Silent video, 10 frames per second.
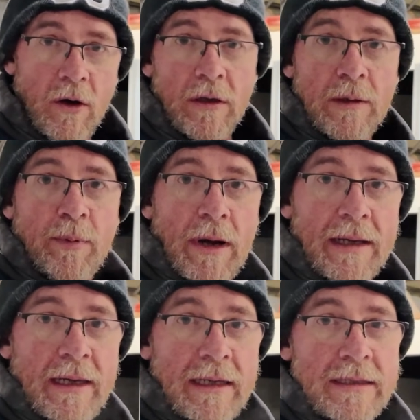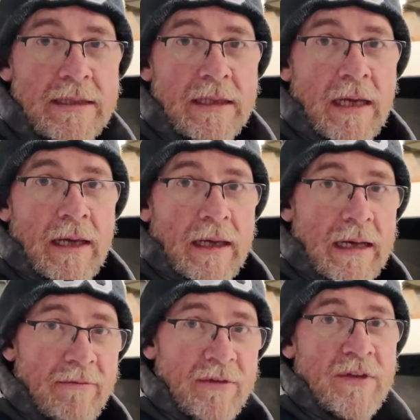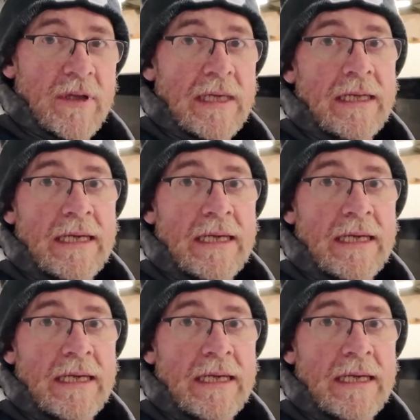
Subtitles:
all the brackets and everything that you